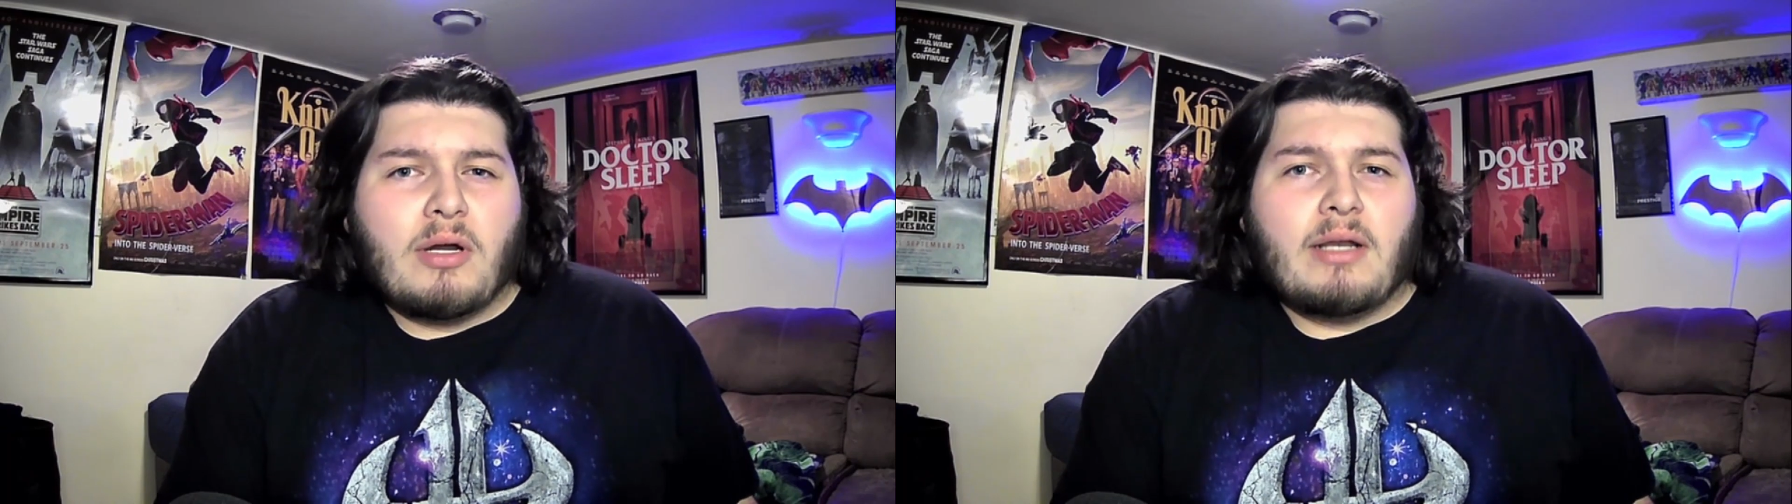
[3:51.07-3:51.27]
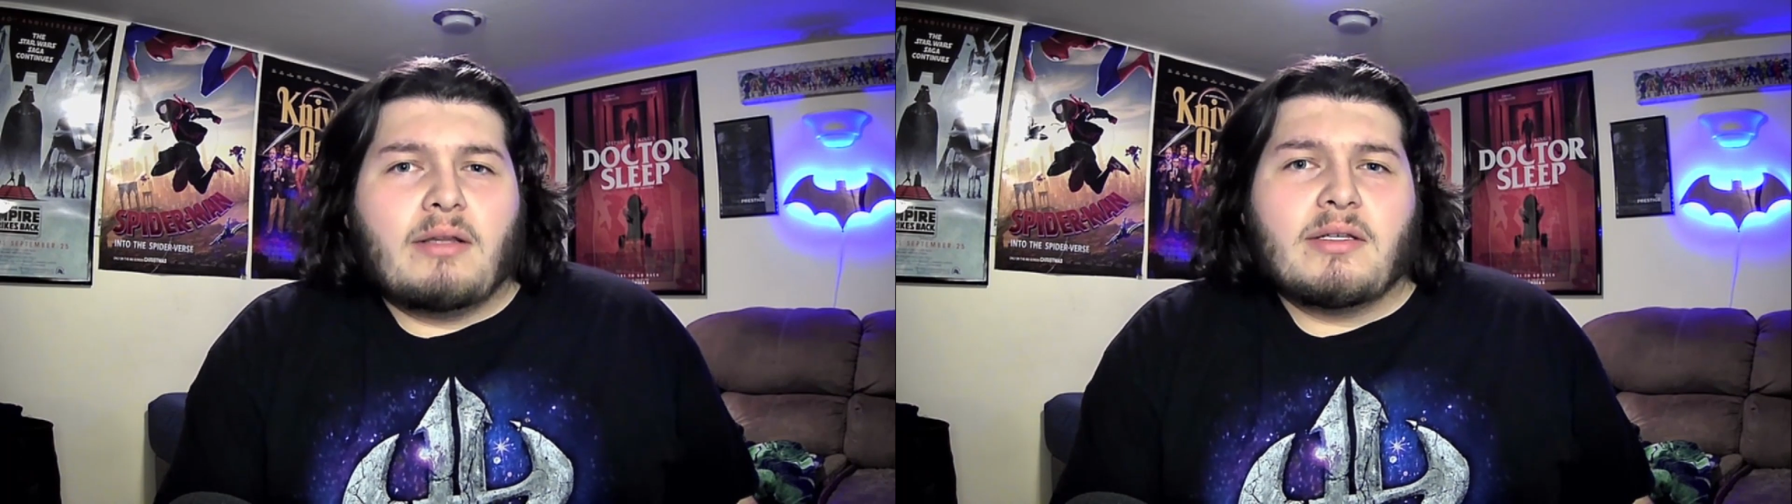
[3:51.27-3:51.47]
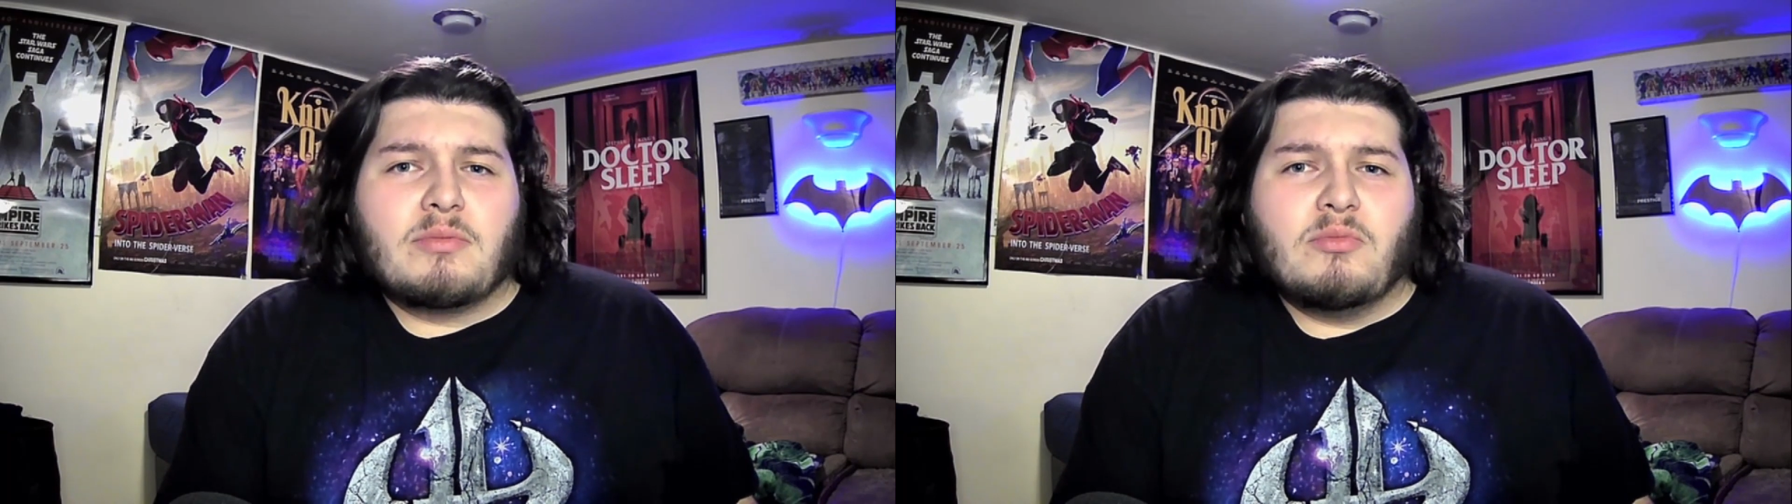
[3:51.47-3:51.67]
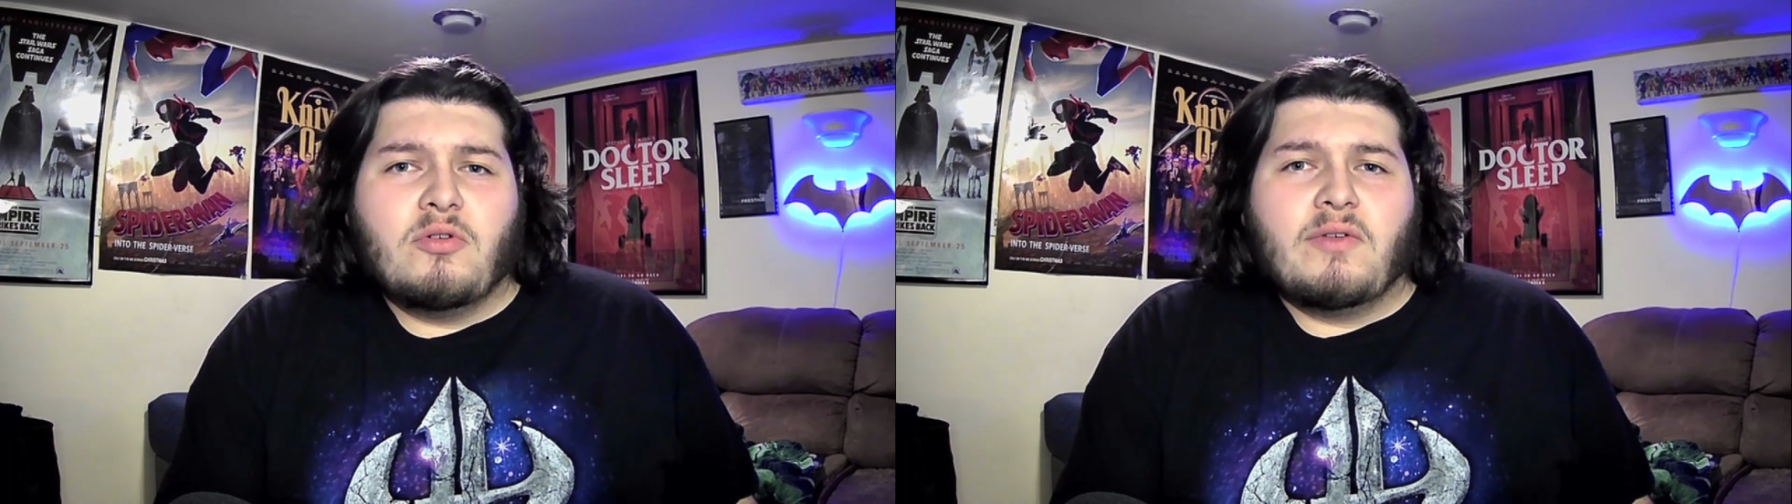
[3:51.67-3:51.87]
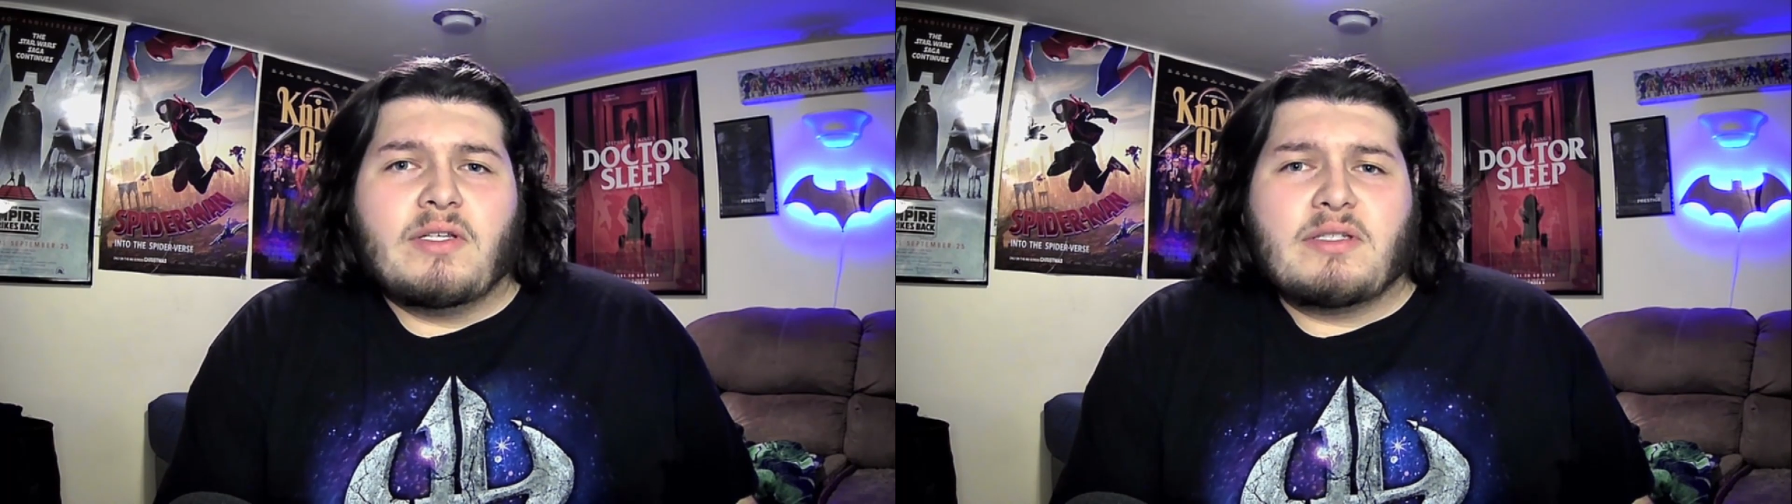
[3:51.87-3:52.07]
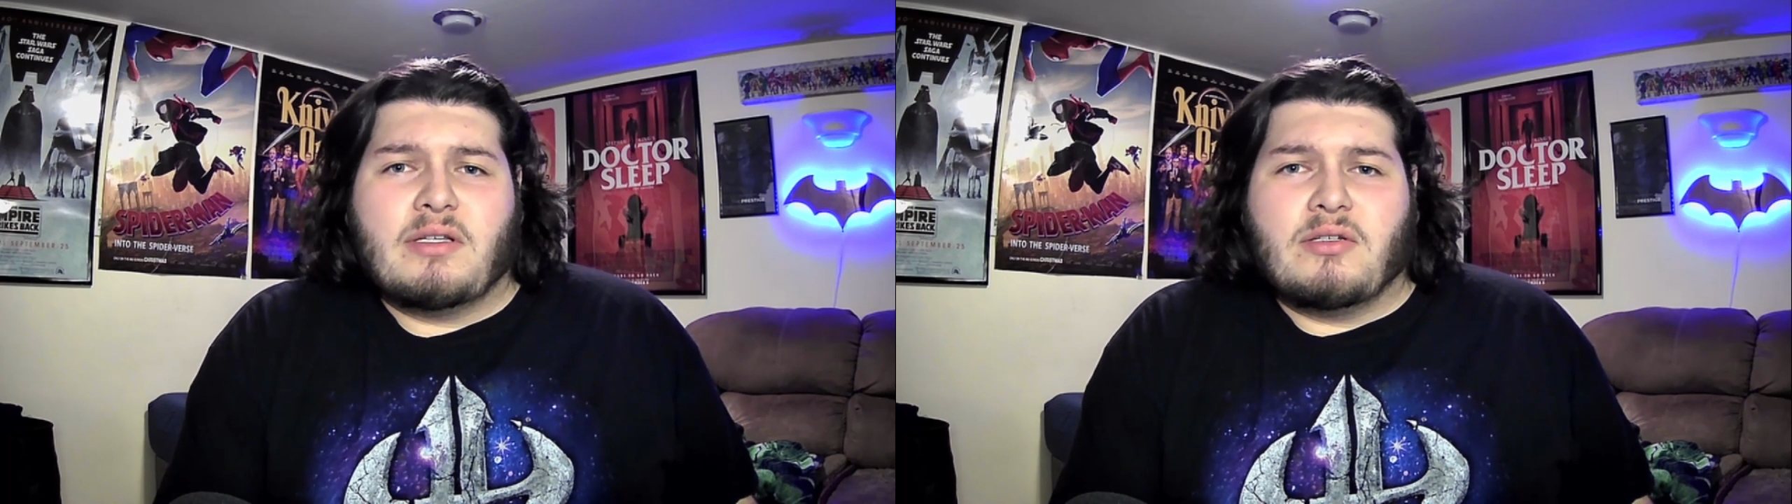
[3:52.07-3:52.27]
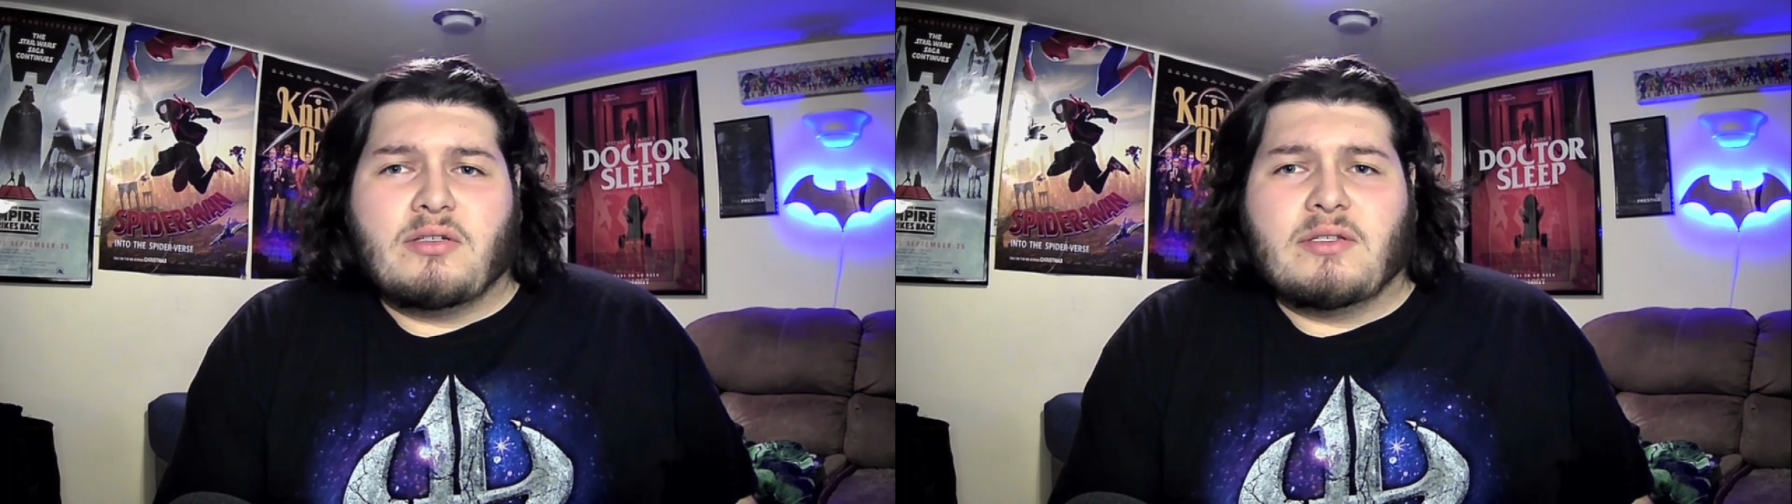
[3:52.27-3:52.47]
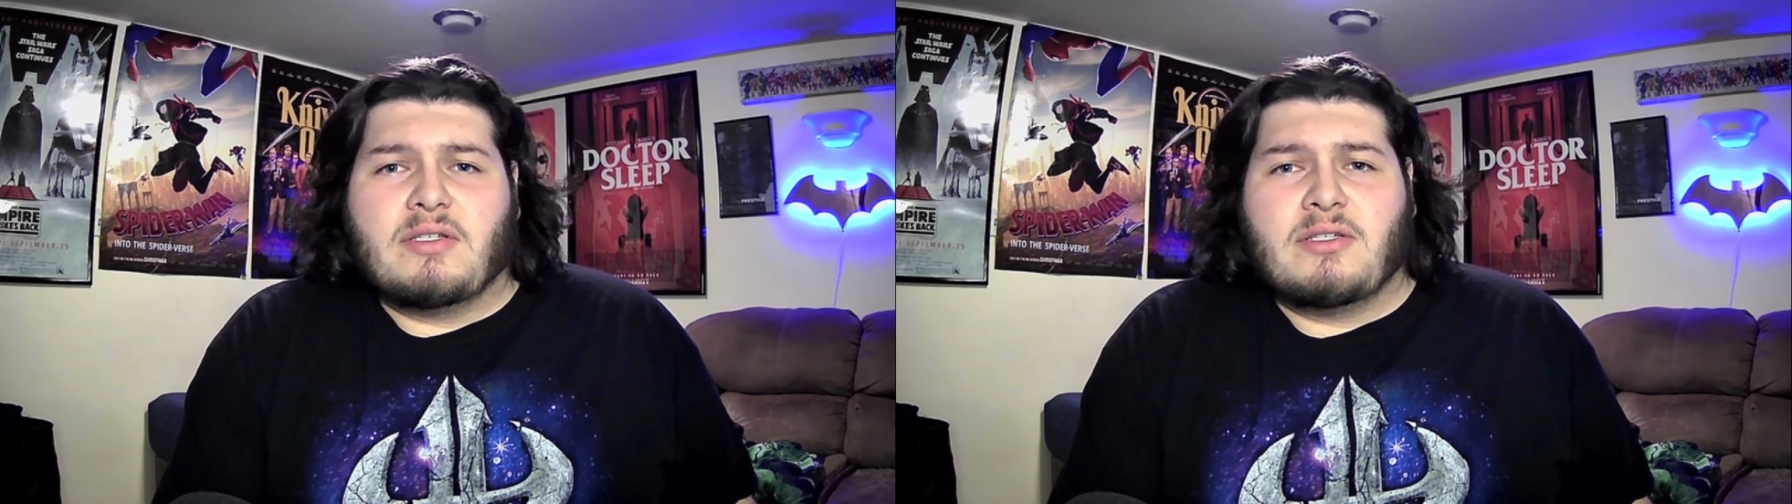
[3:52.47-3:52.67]
out of these movies than
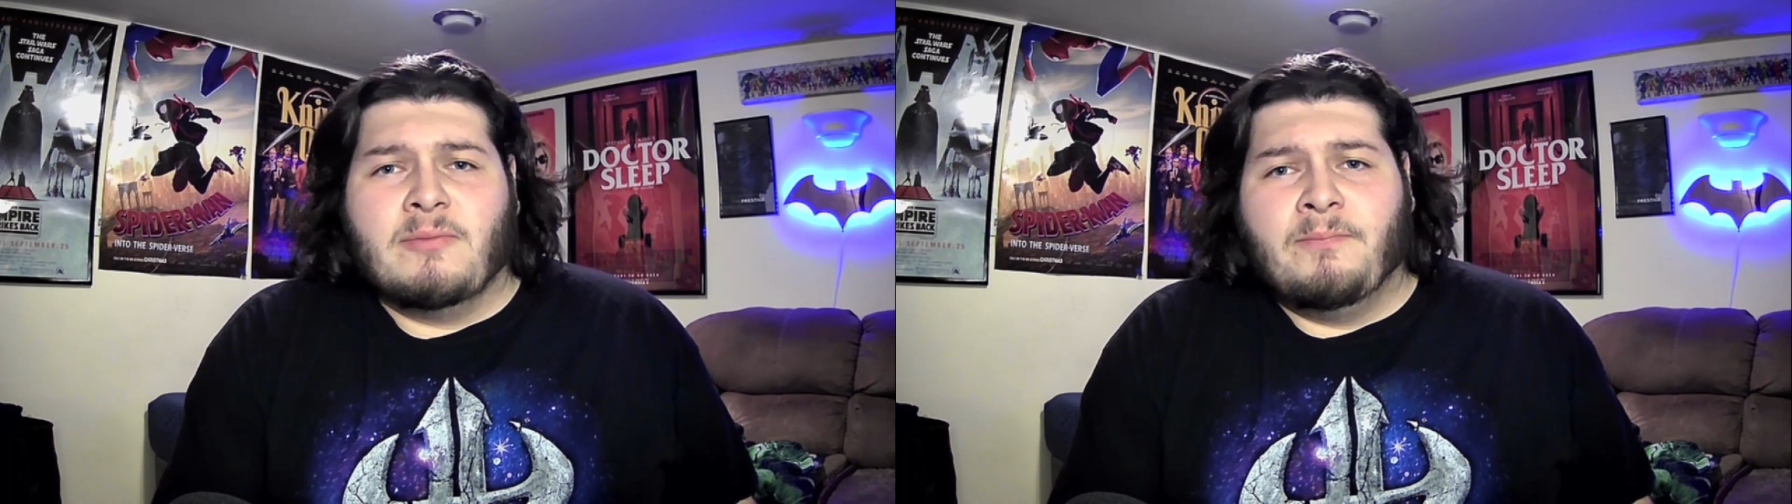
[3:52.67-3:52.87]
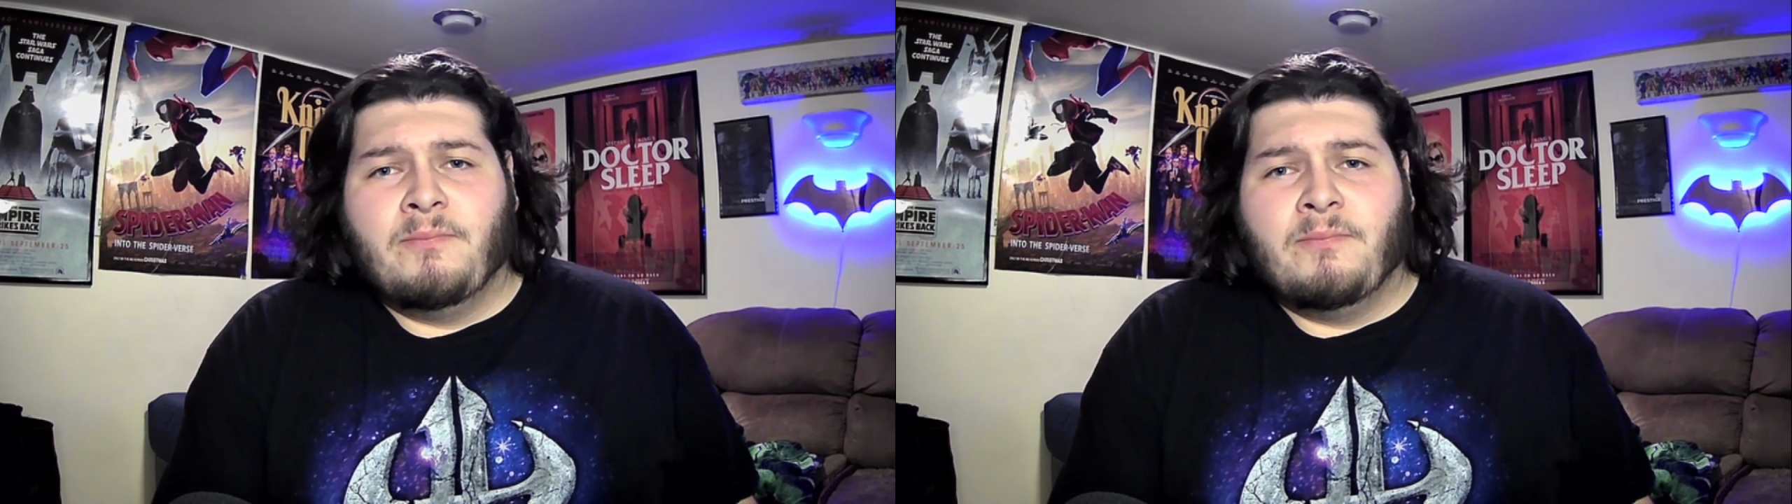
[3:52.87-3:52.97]
just,